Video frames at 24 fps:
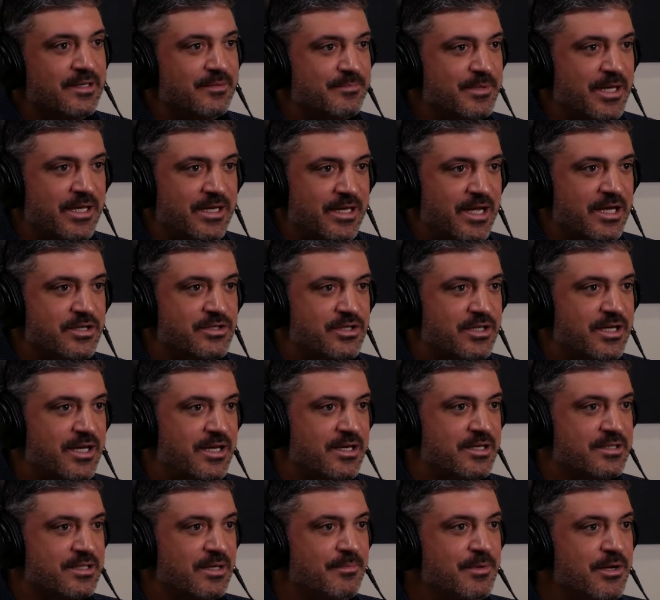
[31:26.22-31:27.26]
getting
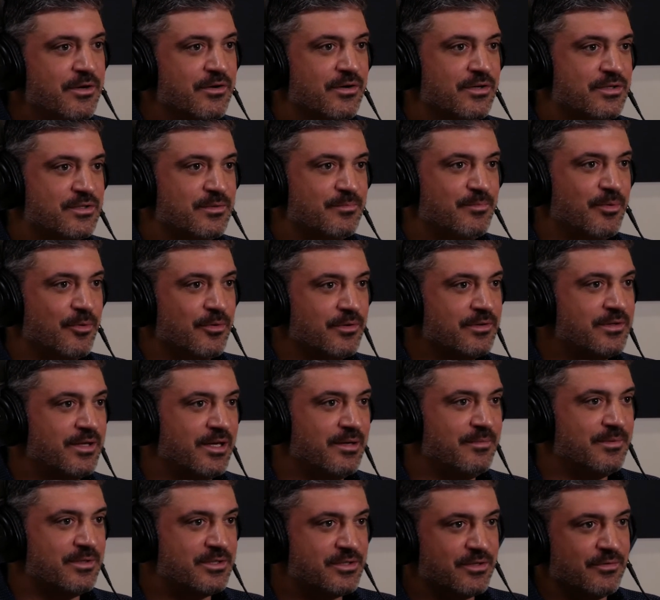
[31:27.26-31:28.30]
educated, because I'm here to support
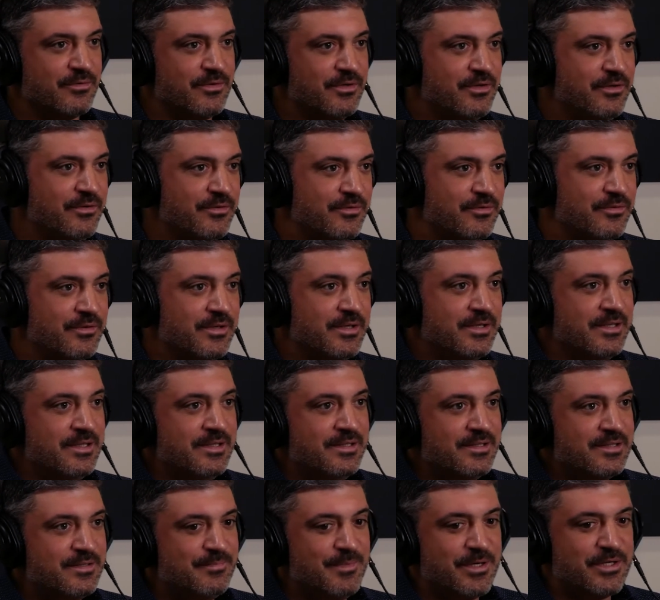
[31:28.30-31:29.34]
them, and so are you,
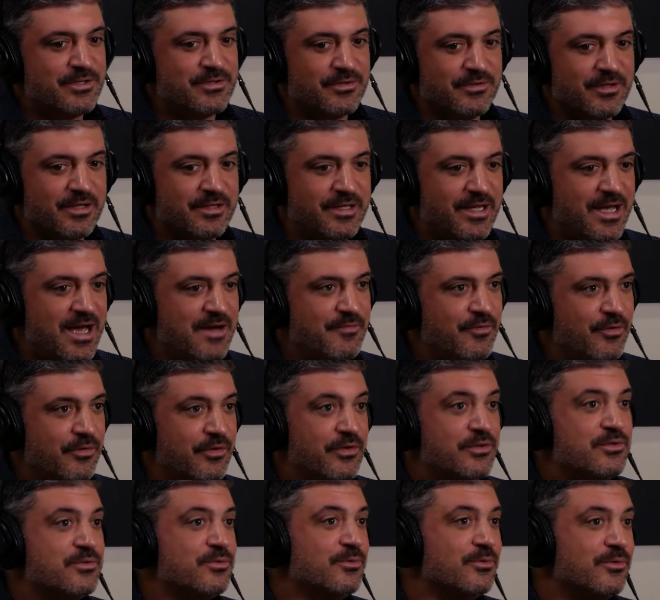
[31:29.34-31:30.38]
to make sure that they have all
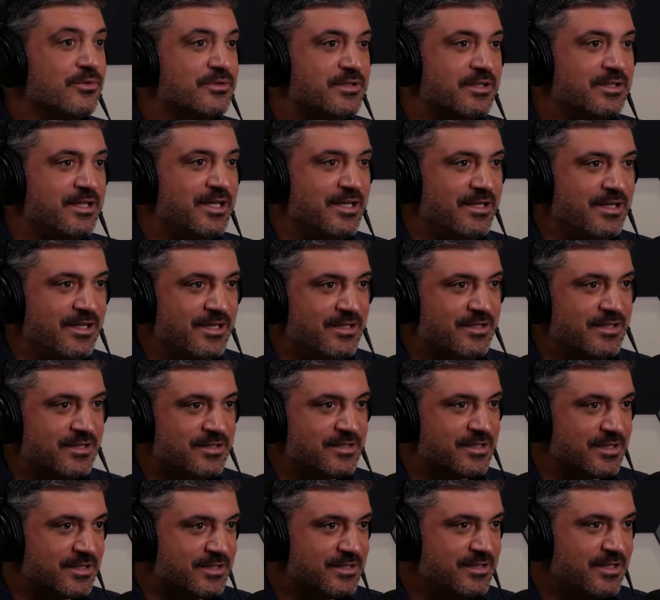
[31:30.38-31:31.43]
the tools that they need to
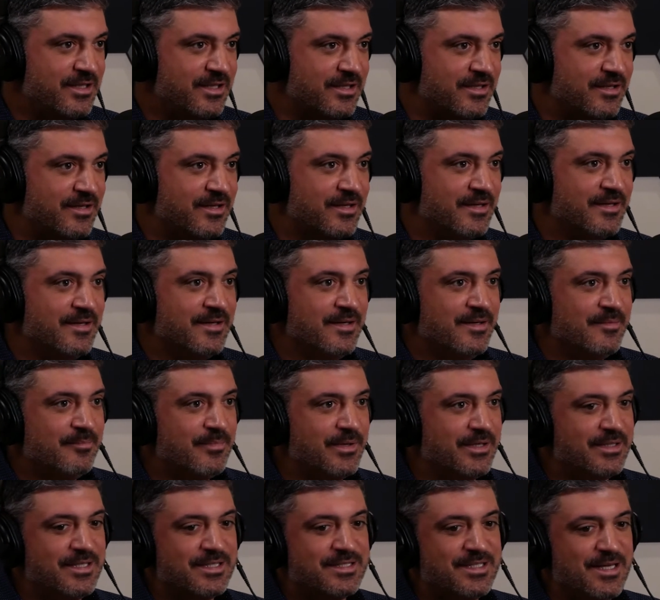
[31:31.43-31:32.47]
succeed. Right.
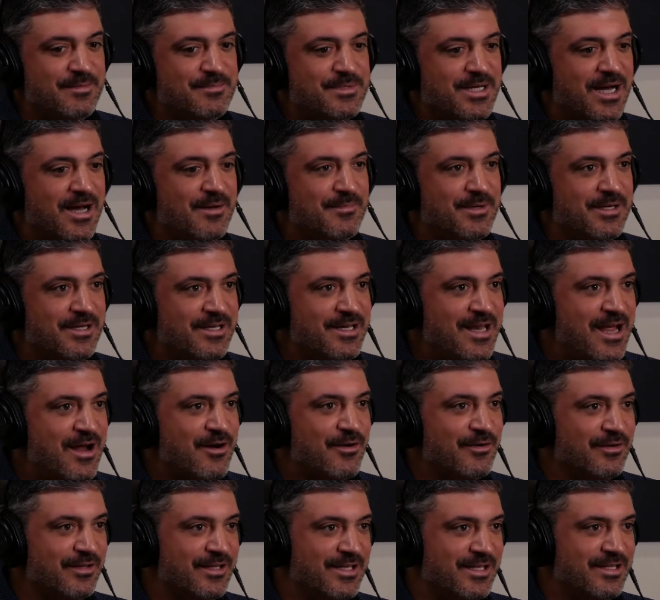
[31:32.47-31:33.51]
But at the same time,
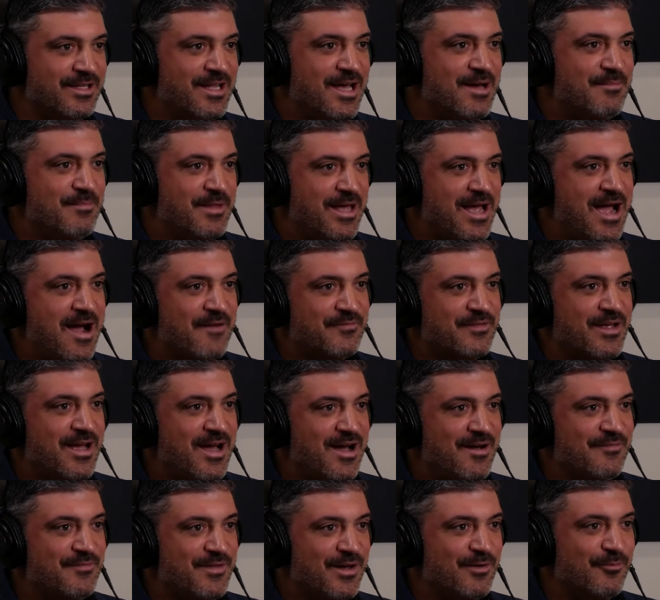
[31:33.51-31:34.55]
inherently in them, they have to
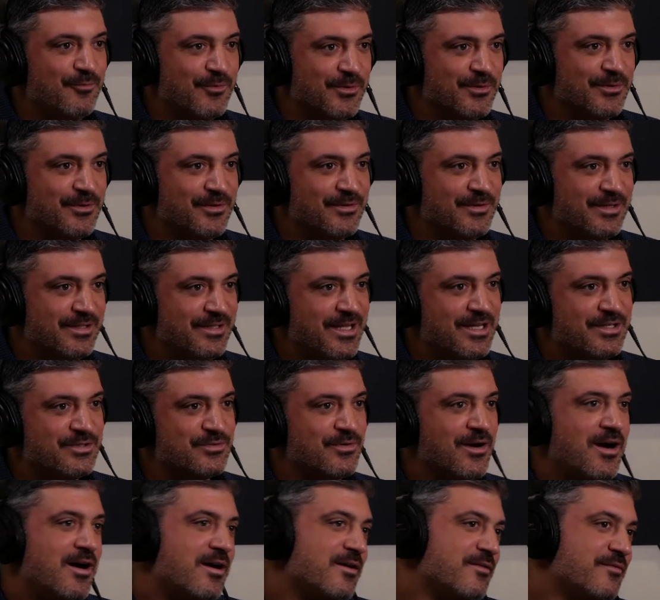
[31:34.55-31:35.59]
have that will and that
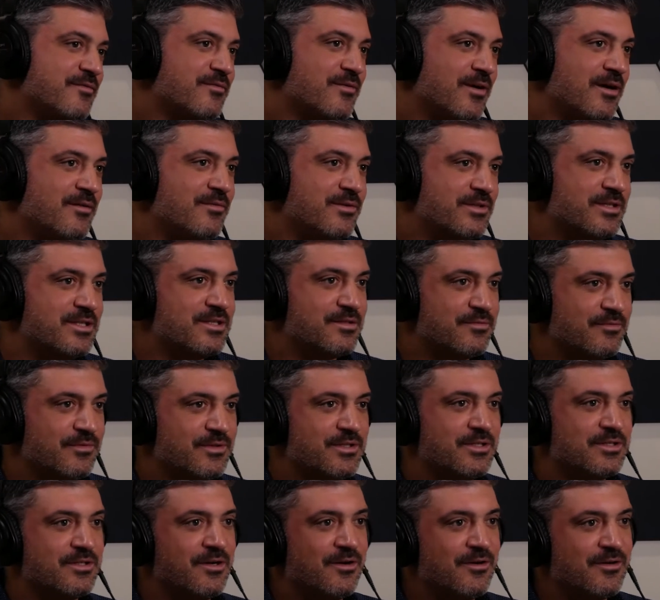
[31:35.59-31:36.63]
drive, right? Which
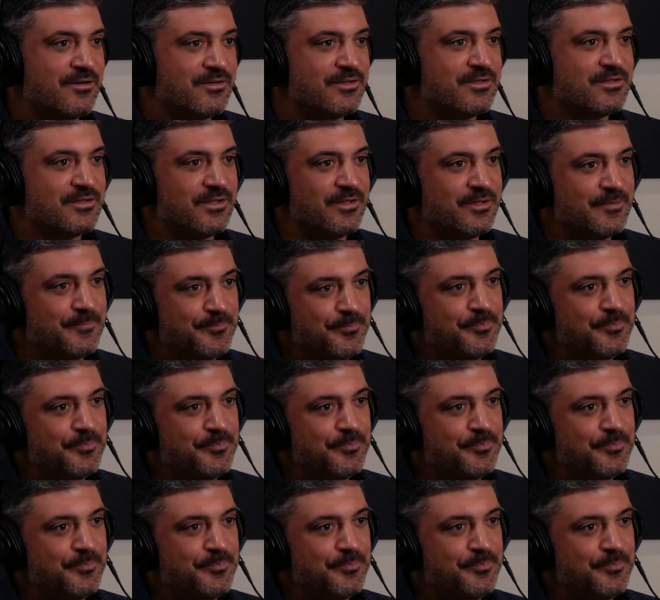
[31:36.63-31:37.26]
is hard. So